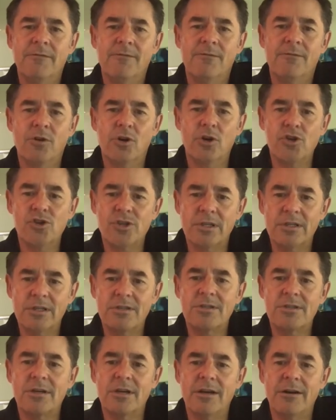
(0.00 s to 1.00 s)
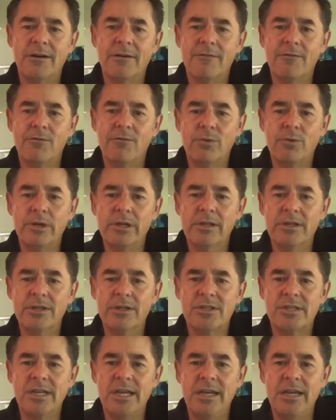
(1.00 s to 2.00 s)
versions of real
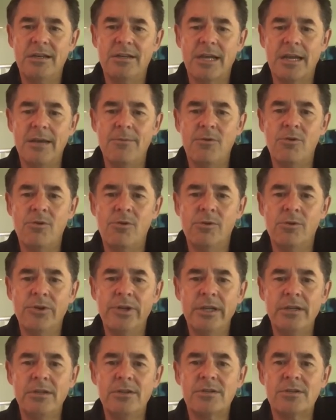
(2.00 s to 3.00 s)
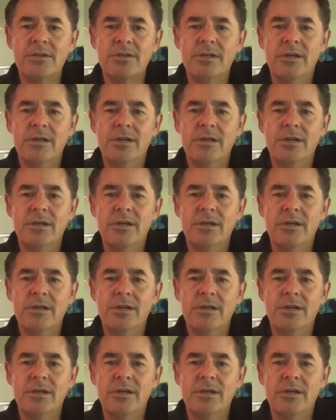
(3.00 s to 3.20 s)
estate type holdings.